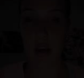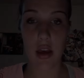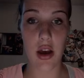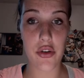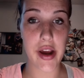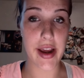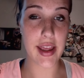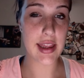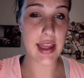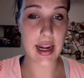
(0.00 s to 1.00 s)
Okay,
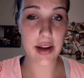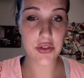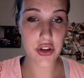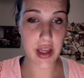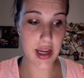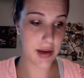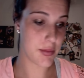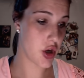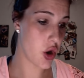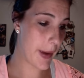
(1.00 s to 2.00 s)
then after that, I'm
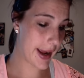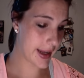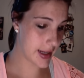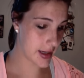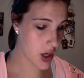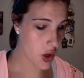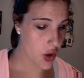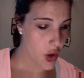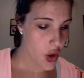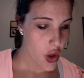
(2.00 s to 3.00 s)
going to go back in
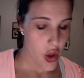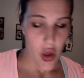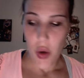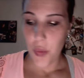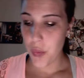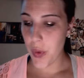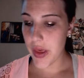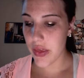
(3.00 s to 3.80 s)
with